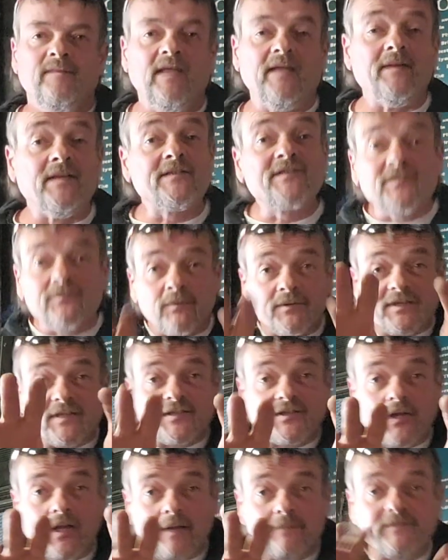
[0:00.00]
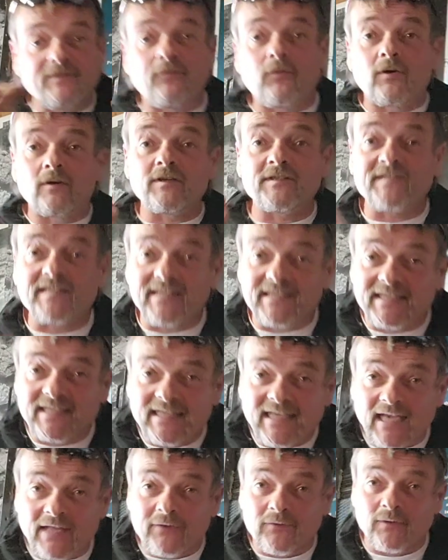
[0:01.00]
And this is what this club's for. Let's get
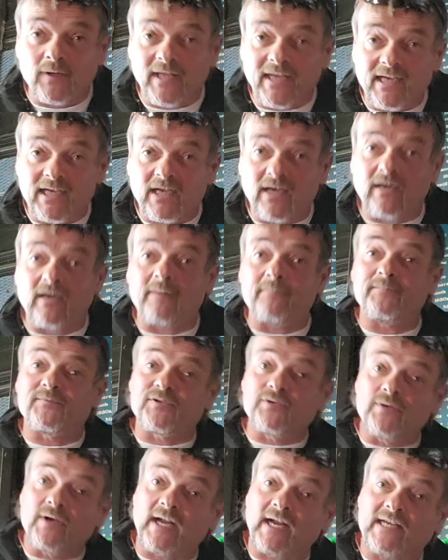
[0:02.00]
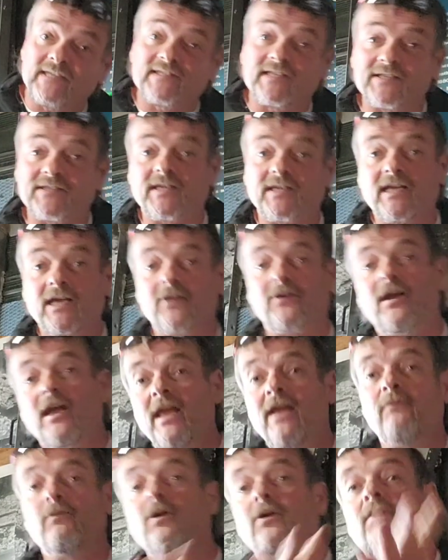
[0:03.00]
together, link up. 2 guys get together.
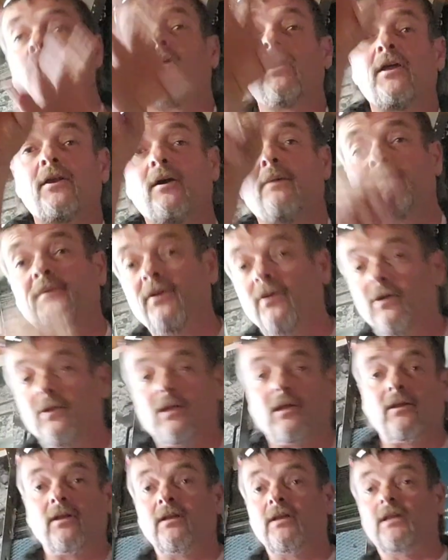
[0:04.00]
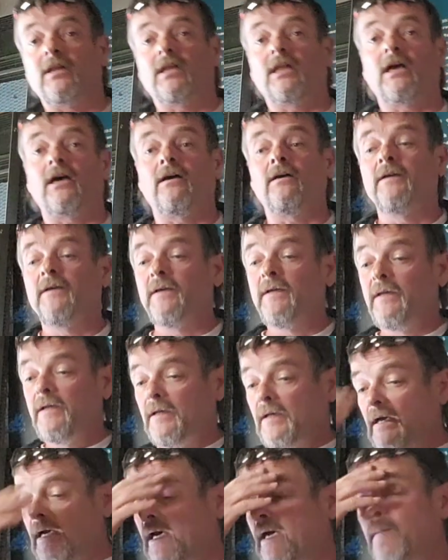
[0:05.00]
Hey, we're going to head up, you know, blah, blah,
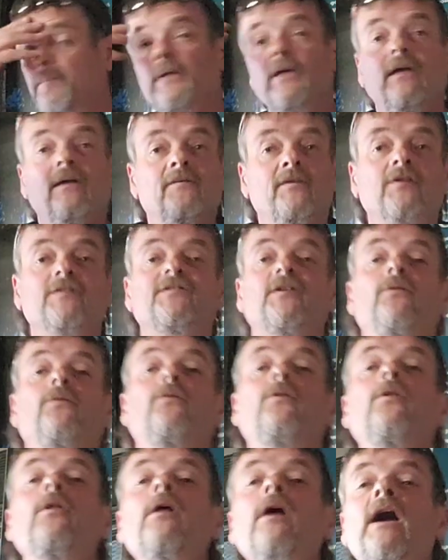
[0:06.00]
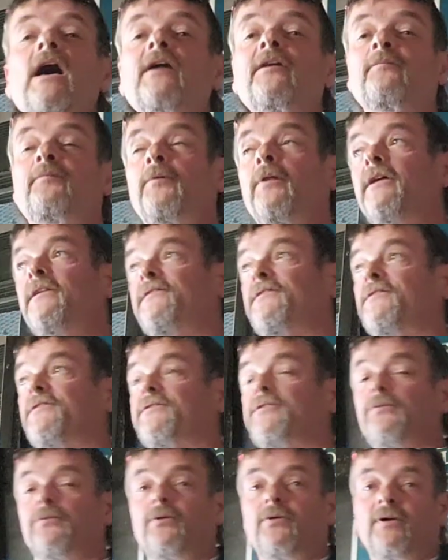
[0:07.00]
blah. There's a lot of
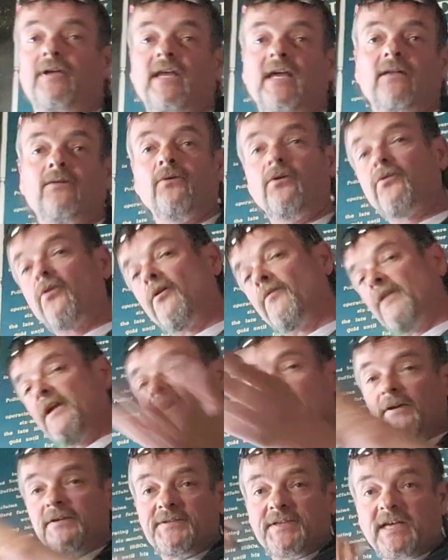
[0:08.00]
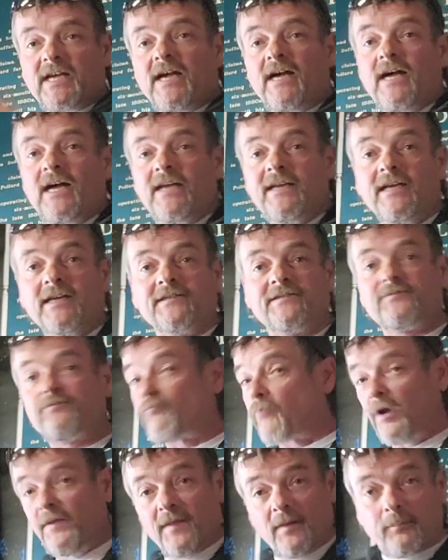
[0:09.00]
places to look at. Look over here in the Taconics.
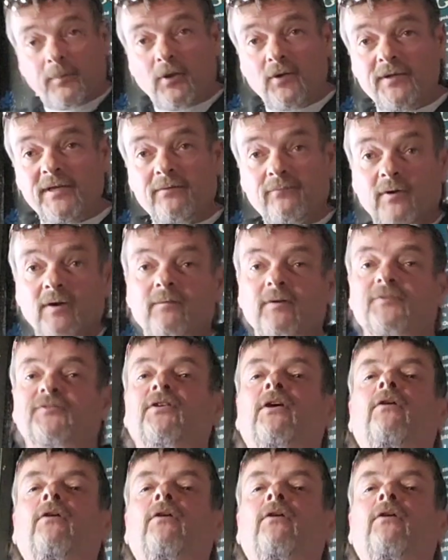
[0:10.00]
Run the Poultney River.